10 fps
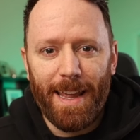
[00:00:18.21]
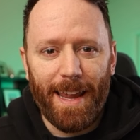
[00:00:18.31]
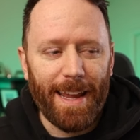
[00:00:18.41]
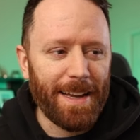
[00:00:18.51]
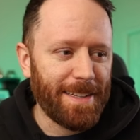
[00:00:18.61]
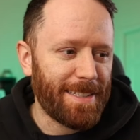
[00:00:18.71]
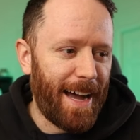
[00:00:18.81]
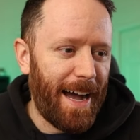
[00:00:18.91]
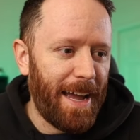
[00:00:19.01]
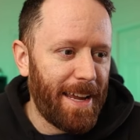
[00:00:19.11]
and
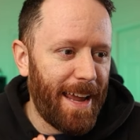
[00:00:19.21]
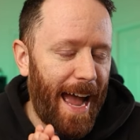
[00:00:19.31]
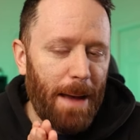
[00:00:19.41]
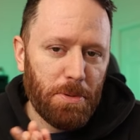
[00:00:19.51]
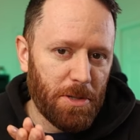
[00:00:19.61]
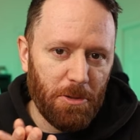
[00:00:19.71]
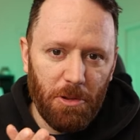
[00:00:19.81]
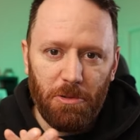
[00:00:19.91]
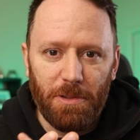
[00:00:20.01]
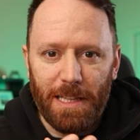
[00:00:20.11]
I
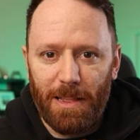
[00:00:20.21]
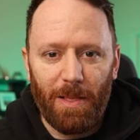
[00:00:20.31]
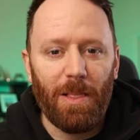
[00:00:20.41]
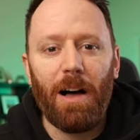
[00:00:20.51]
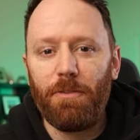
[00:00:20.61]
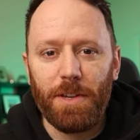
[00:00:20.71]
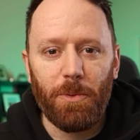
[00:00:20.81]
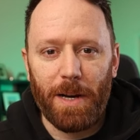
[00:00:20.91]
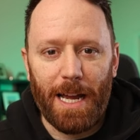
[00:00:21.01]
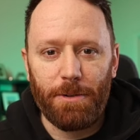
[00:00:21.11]
absolutely loved
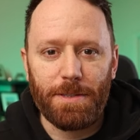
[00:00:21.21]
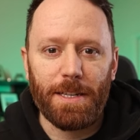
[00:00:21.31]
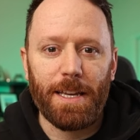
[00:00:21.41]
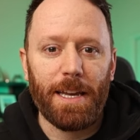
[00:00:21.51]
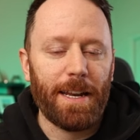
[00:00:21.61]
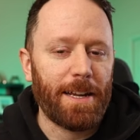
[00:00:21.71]
it when I was a kid.